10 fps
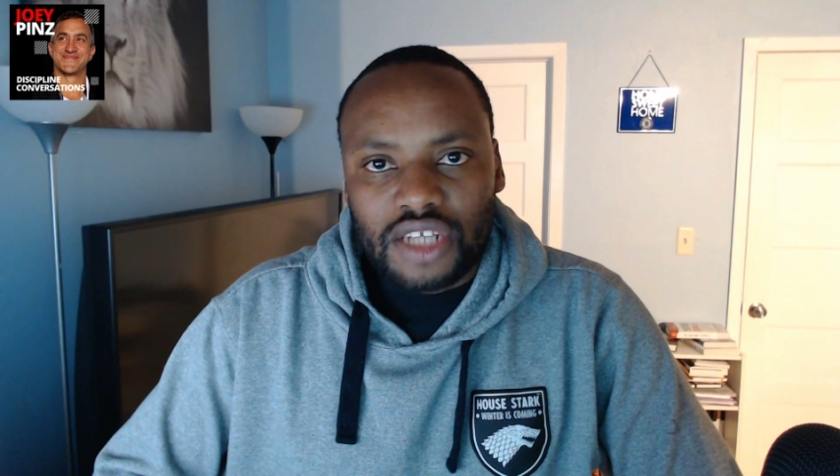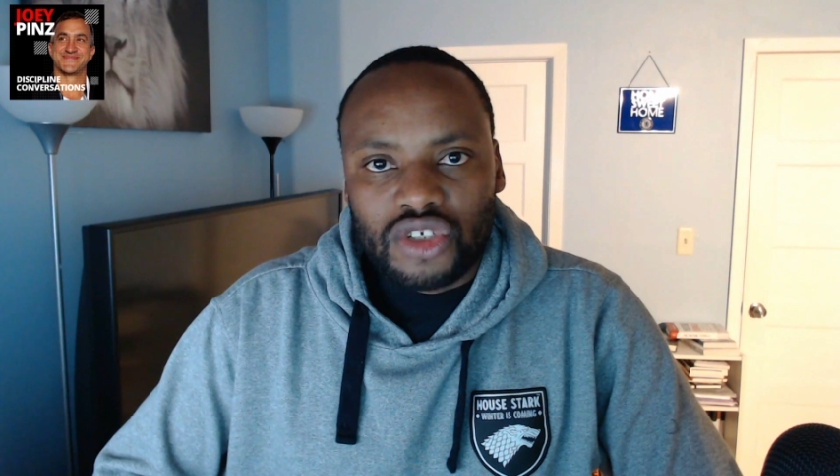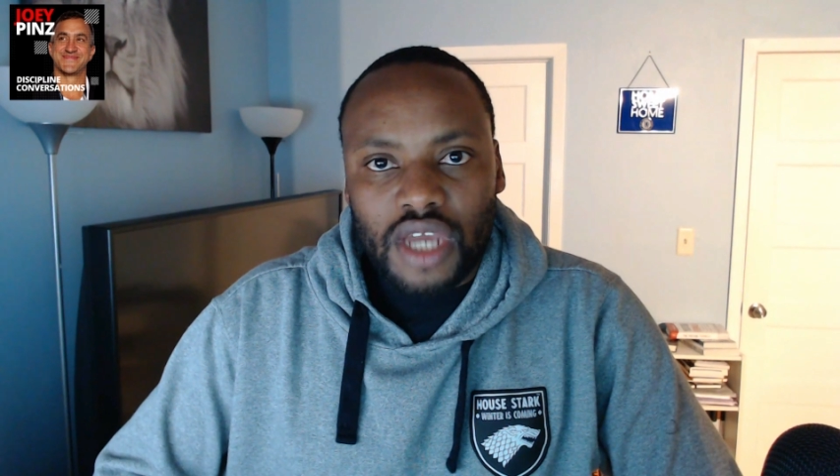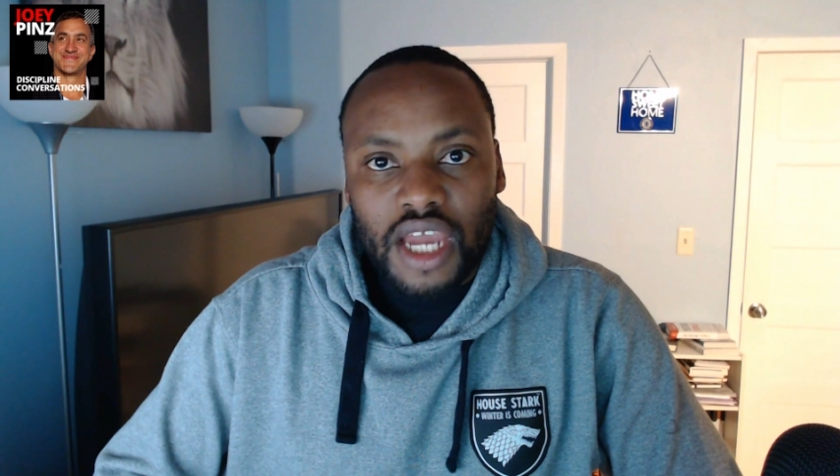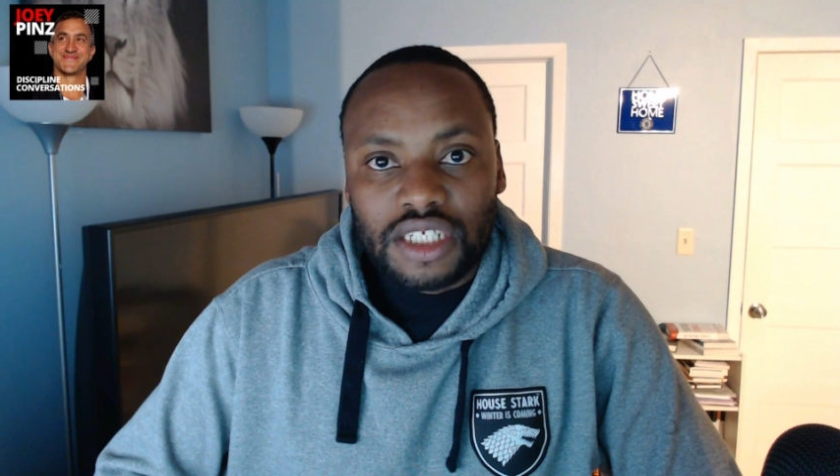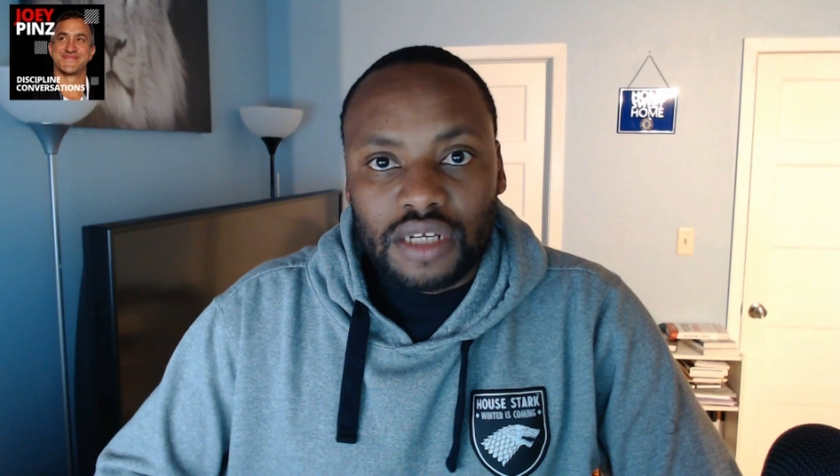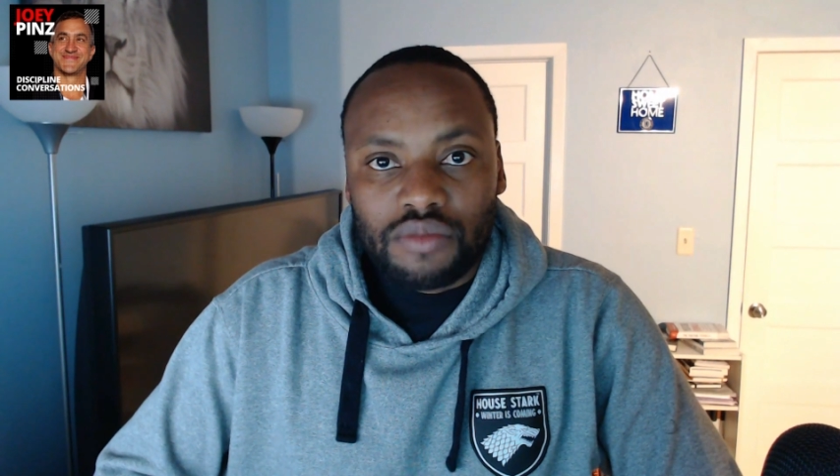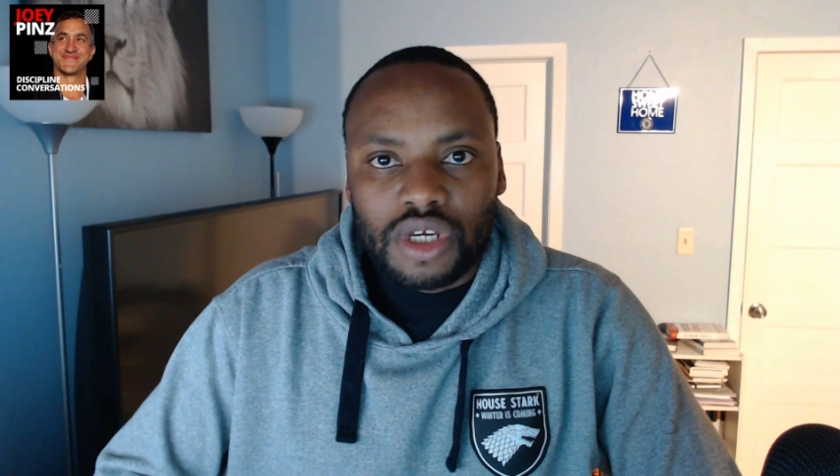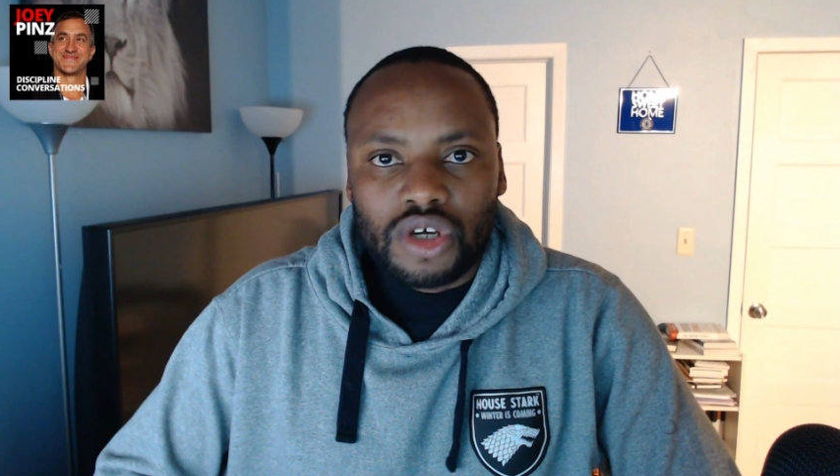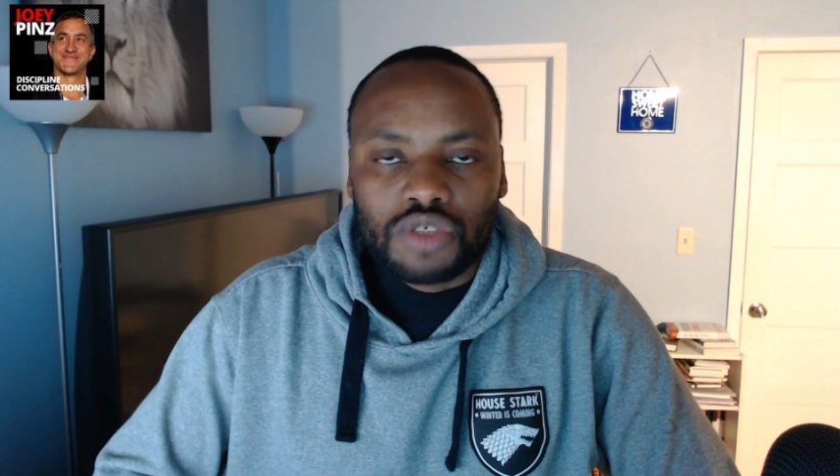to get an
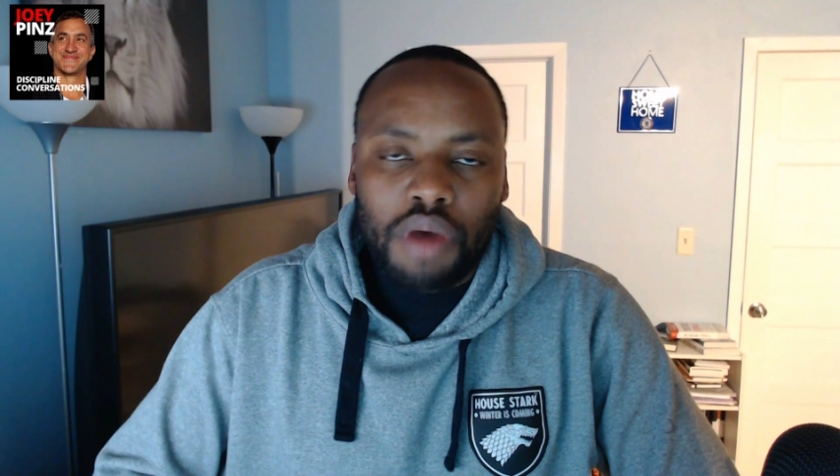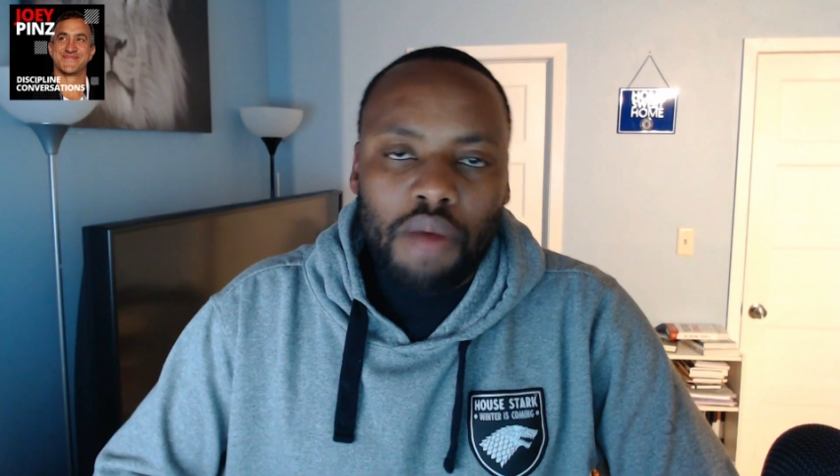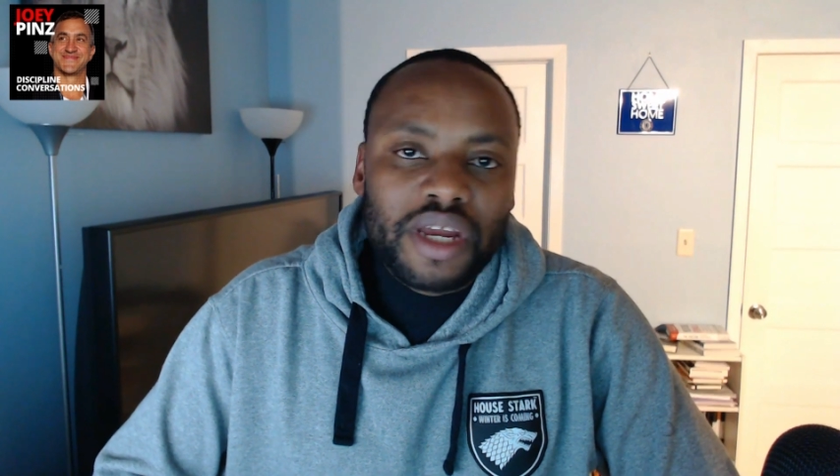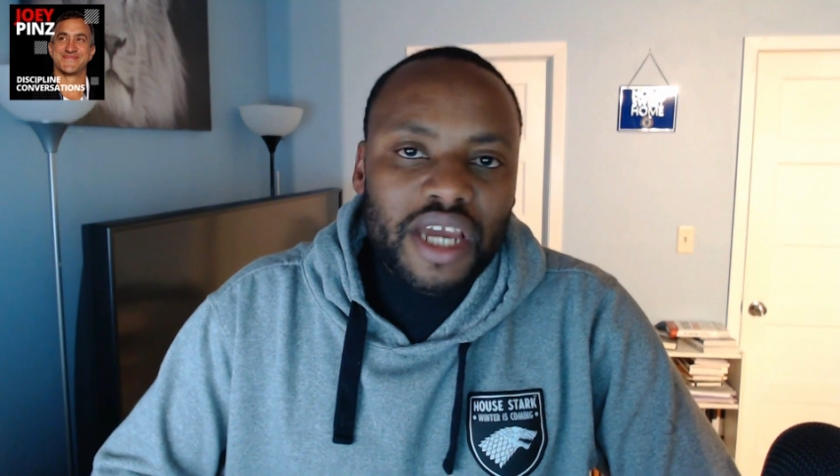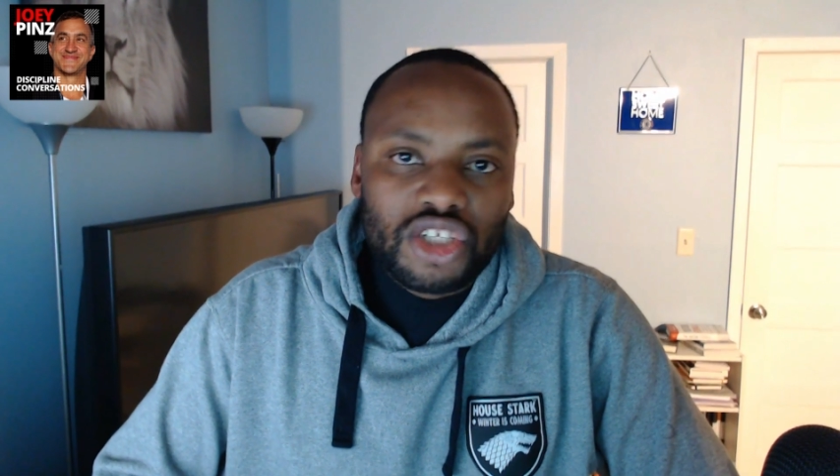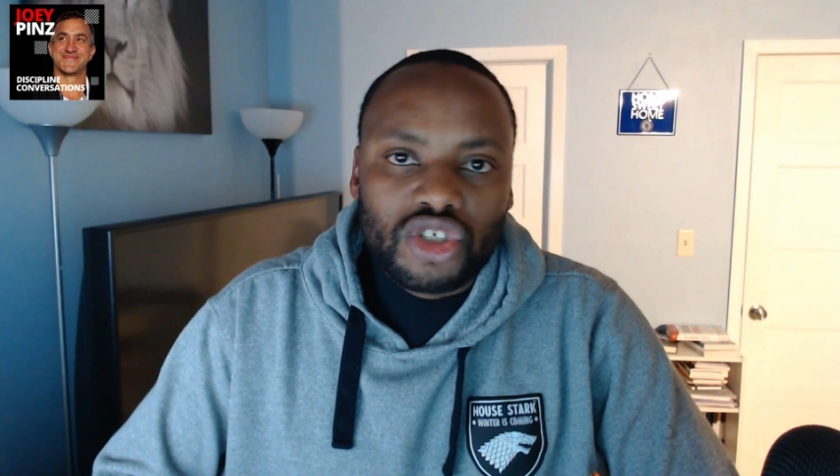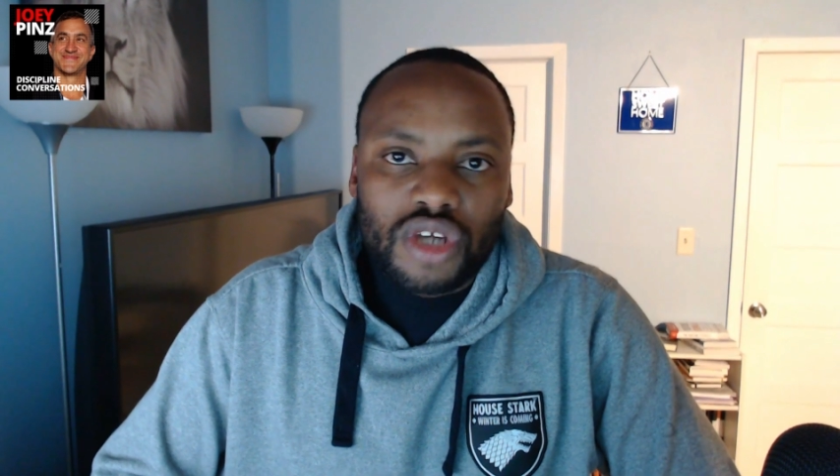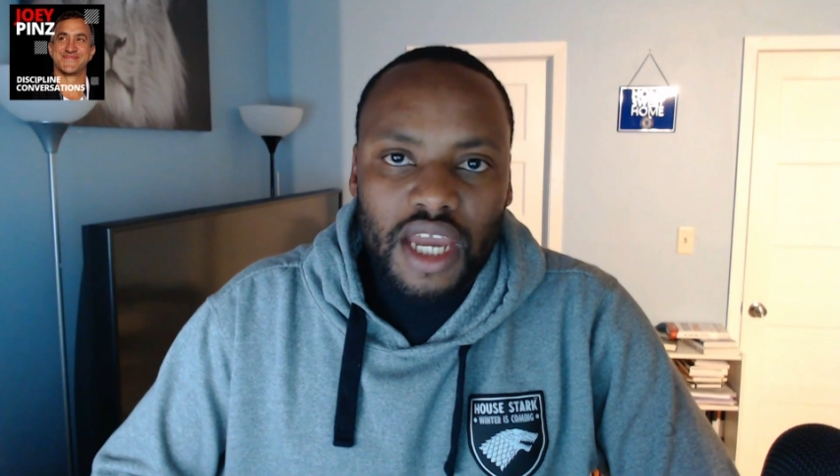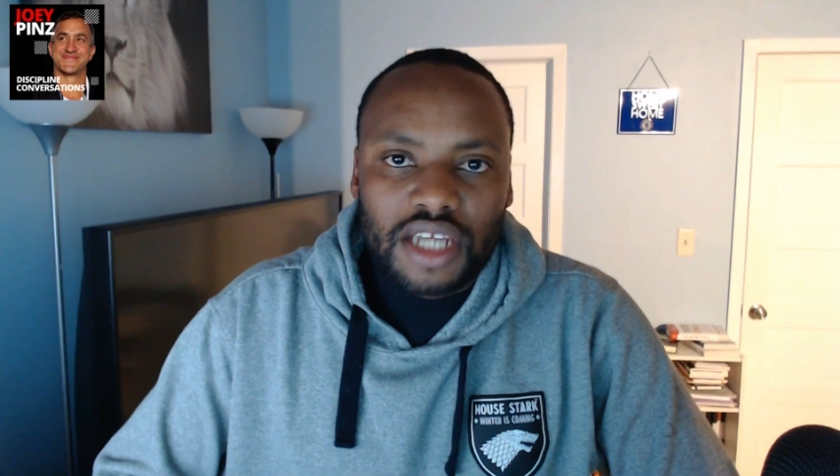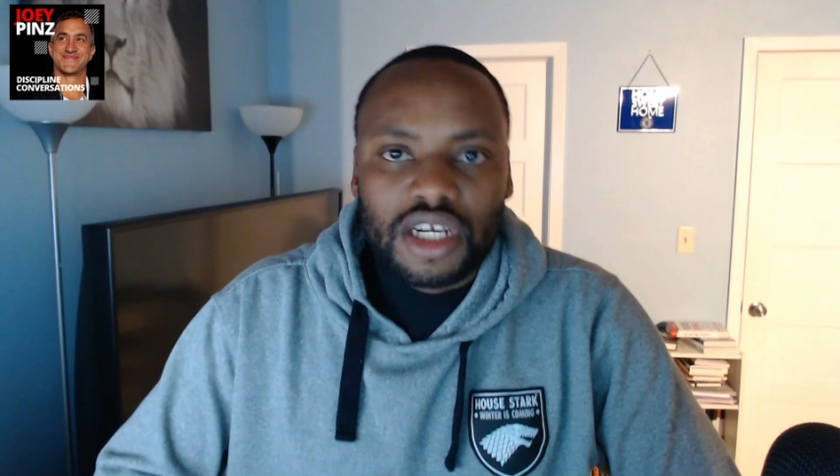education because
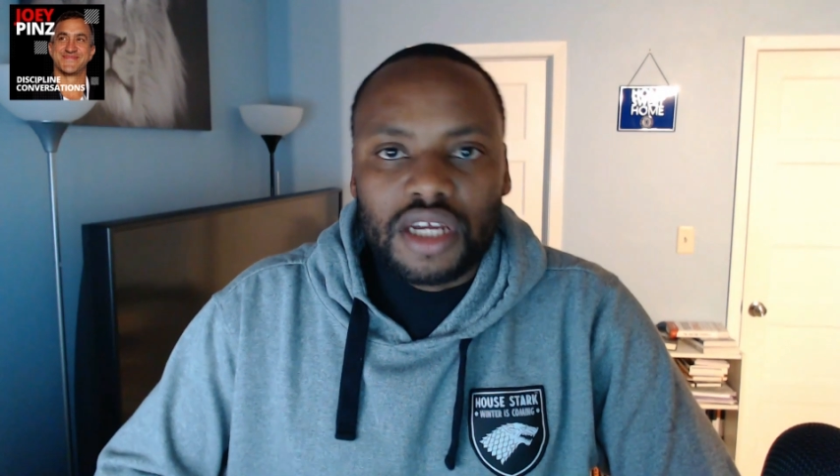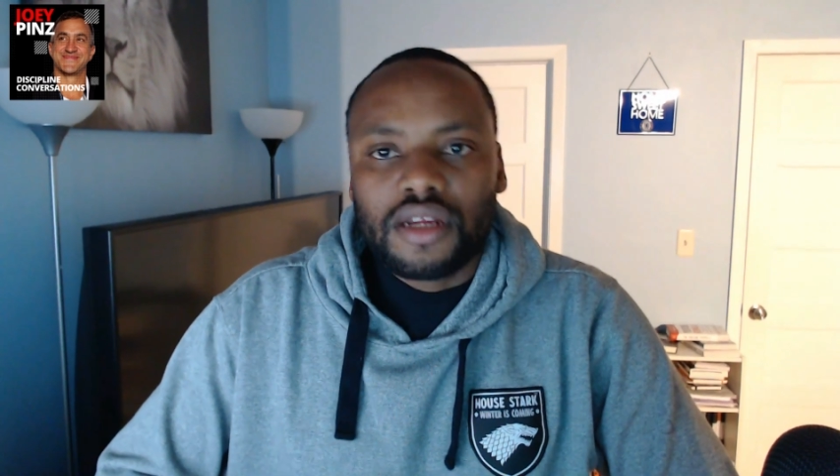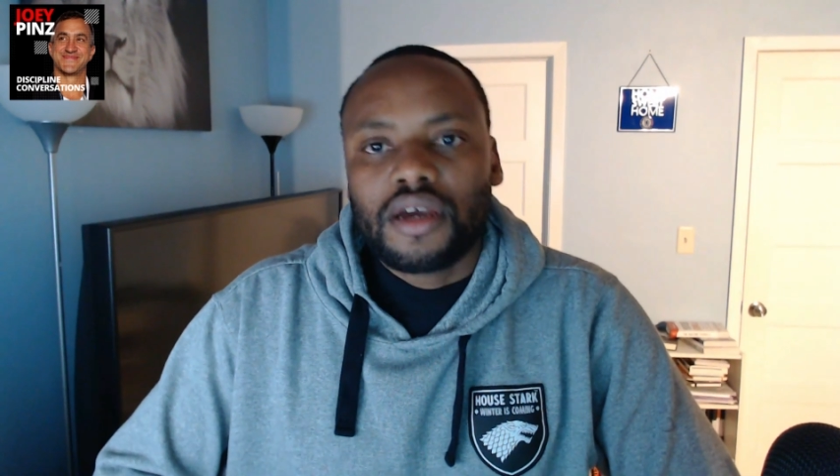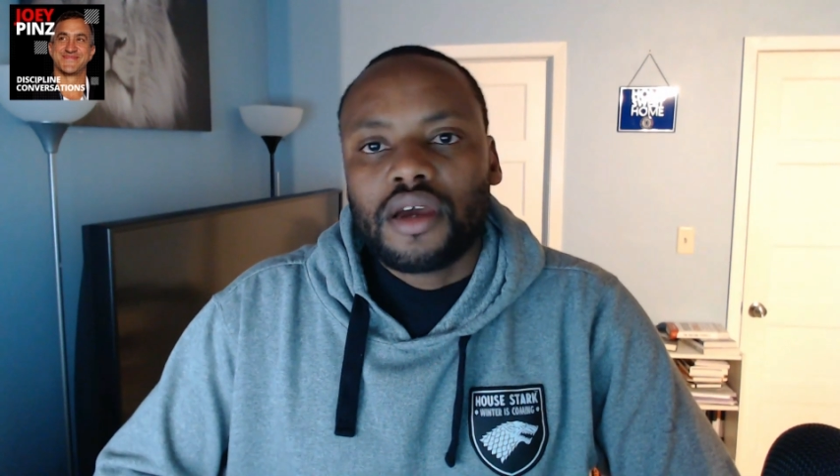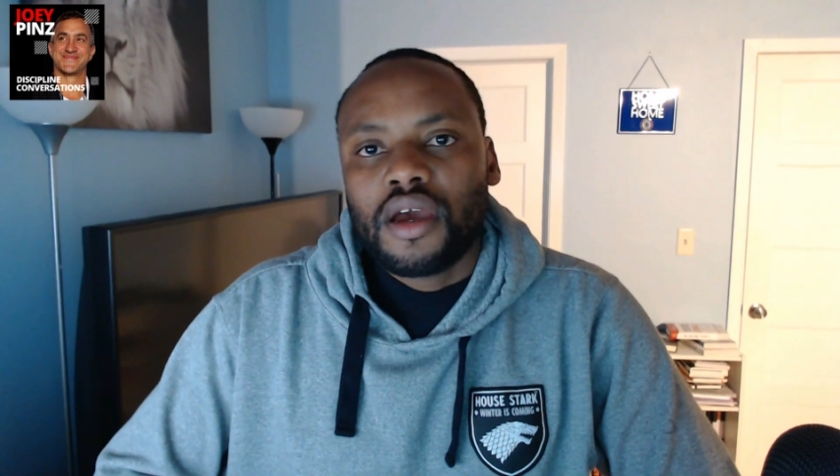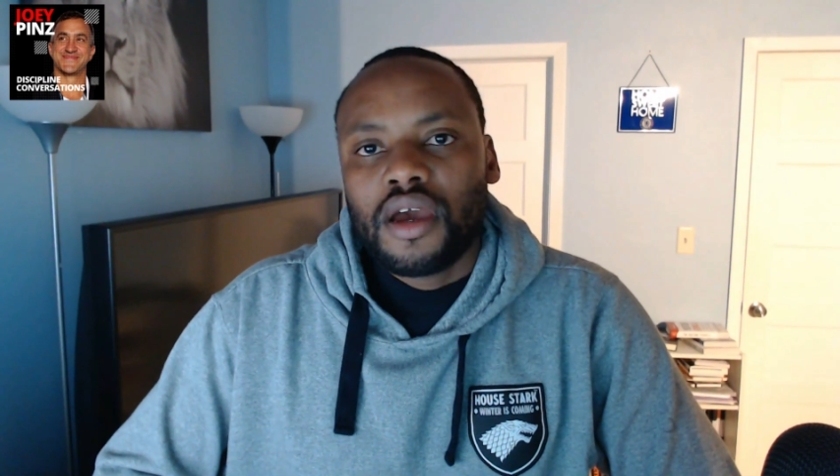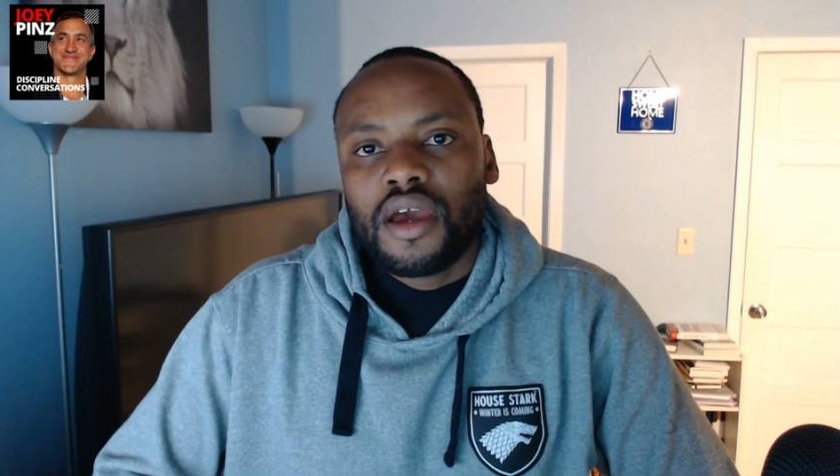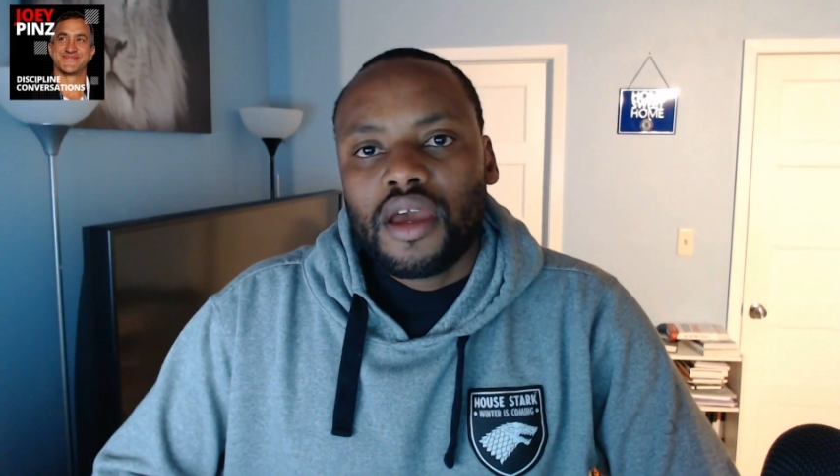public education